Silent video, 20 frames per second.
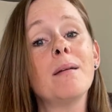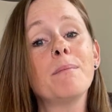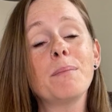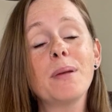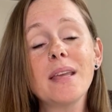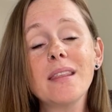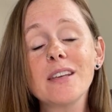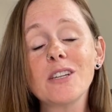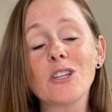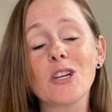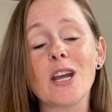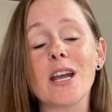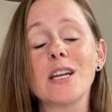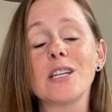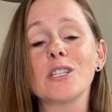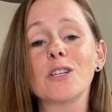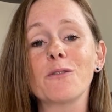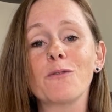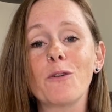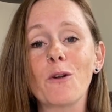Be the
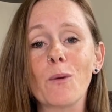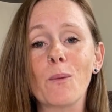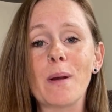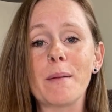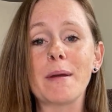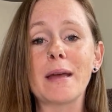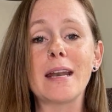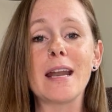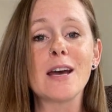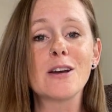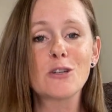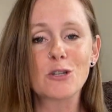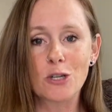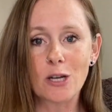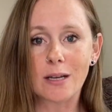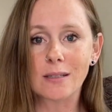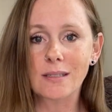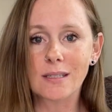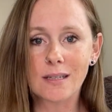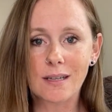Change for Women
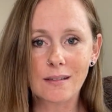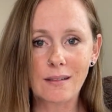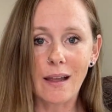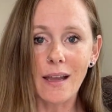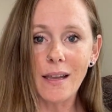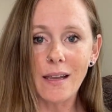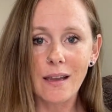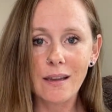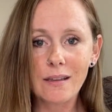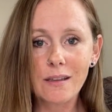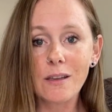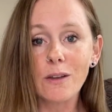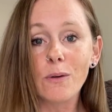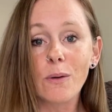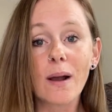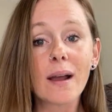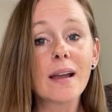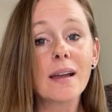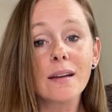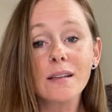Just Like
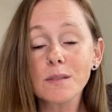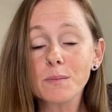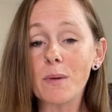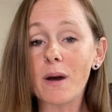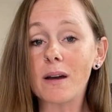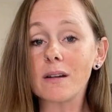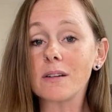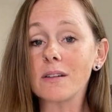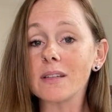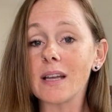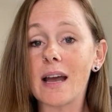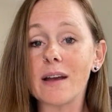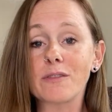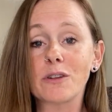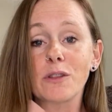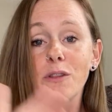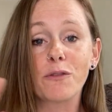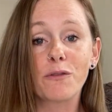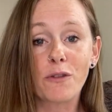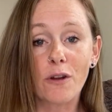You. It is modeled after
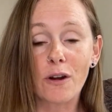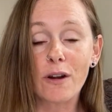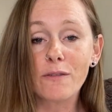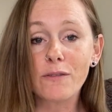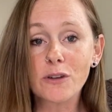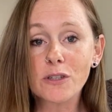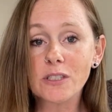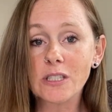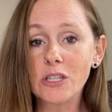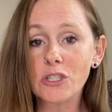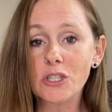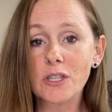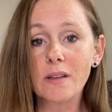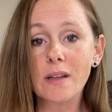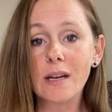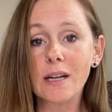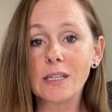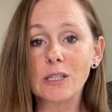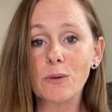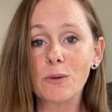the very first session
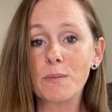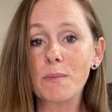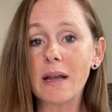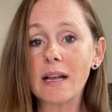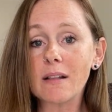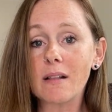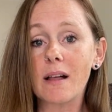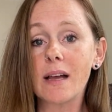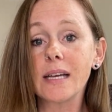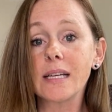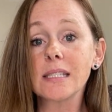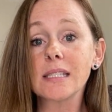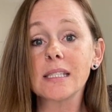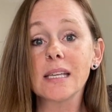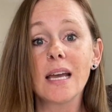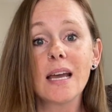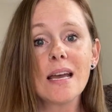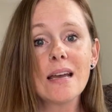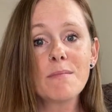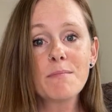that I do with my clients
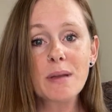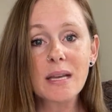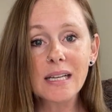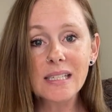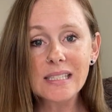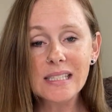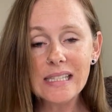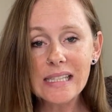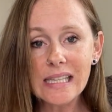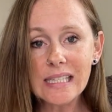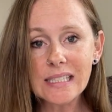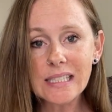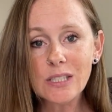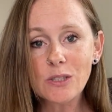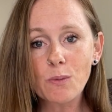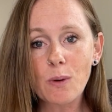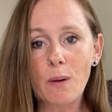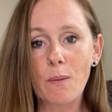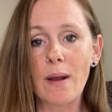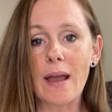because this is
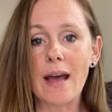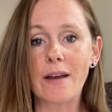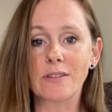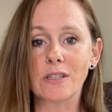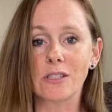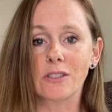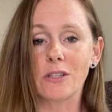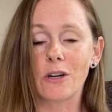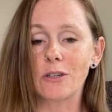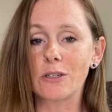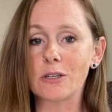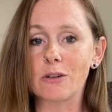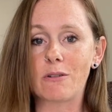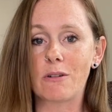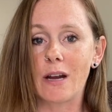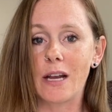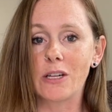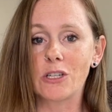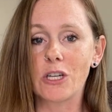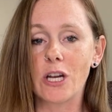where we have to start to
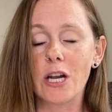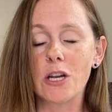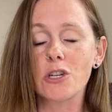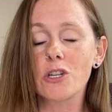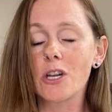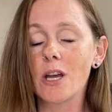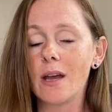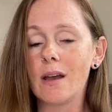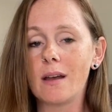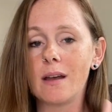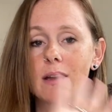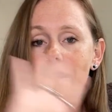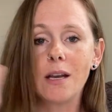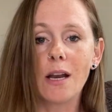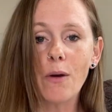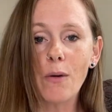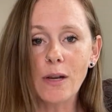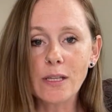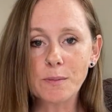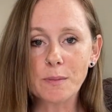create change.
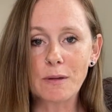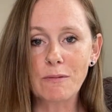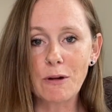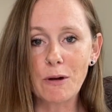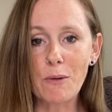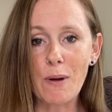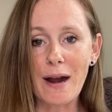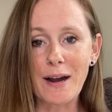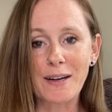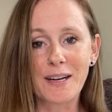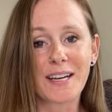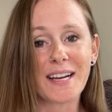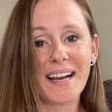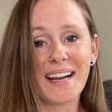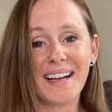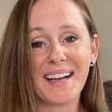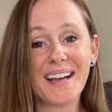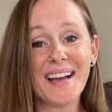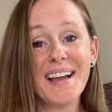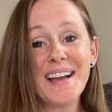No husband required.
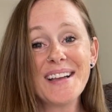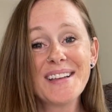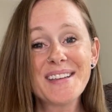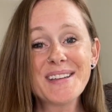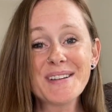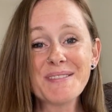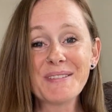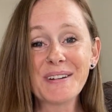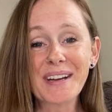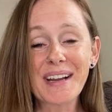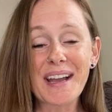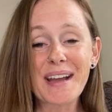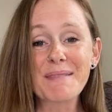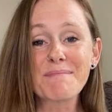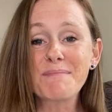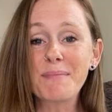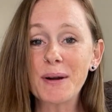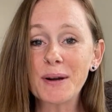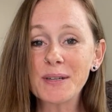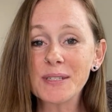You will
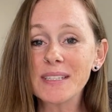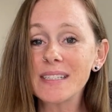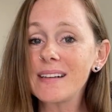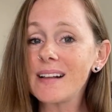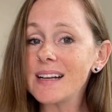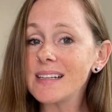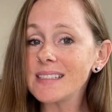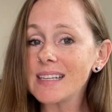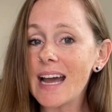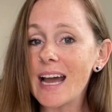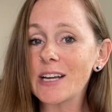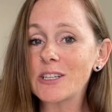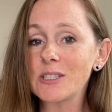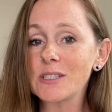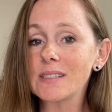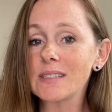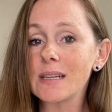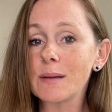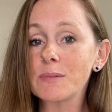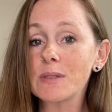get personalized
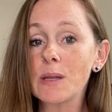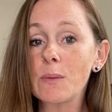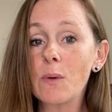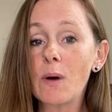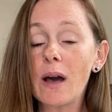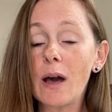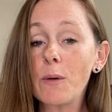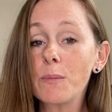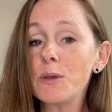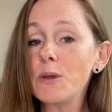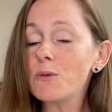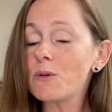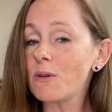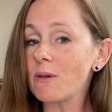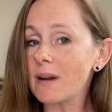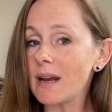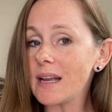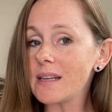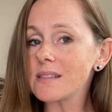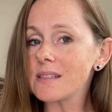action steps that will help you
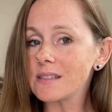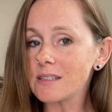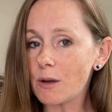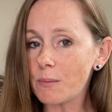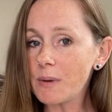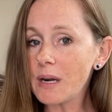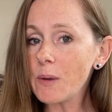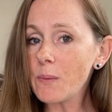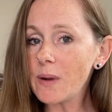create so many